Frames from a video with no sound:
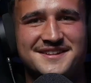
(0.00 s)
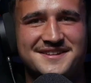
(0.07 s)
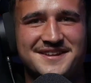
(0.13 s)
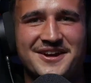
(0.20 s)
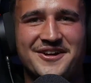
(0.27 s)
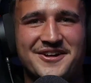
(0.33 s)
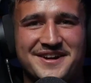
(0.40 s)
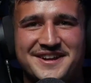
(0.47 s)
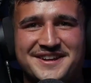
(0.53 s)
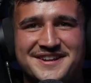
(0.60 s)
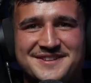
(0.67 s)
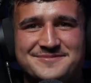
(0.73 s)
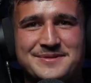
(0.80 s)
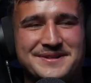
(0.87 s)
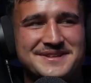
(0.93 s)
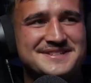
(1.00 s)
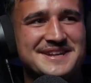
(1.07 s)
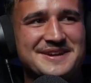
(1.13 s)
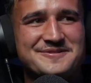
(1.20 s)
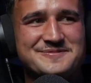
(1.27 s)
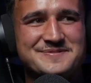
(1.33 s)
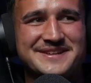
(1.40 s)
Yeah, I reckon that's probably the
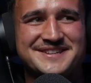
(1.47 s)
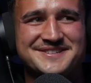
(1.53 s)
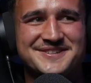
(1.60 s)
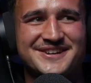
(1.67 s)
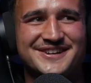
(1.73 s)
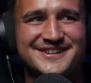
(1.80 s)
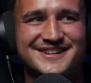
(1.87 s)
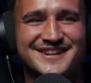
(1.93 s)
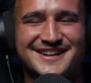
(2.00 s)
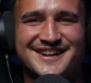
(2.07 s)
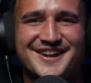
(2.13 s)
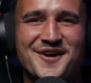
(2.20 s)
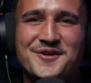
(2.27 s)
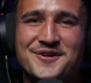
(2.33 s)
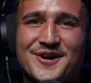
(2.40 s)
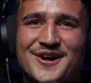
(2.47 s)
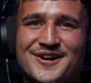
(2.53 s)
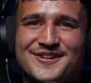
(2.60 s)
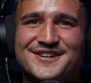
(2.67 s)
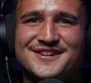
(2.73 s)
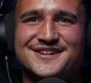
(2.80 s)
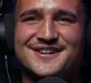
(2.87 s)
same for me as well.
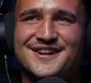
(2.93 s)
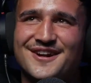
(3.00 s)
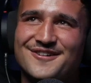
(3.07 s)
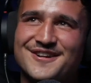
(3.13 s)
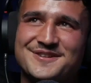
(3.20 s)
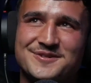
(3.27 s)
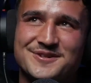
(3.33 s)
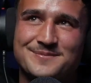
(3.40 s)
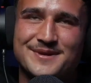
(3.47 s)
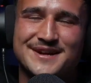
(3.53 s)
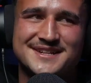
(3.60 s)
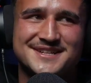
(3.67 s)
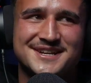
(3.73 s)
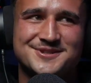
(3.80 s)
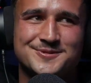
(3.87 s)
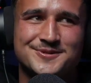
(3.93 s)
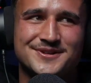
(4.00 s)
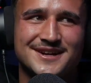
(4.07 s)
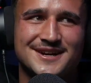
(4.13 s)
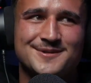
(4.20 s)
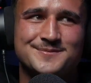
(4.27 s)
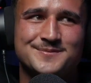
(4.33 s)
I really want to play a touch World
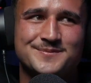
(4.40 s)
Cup.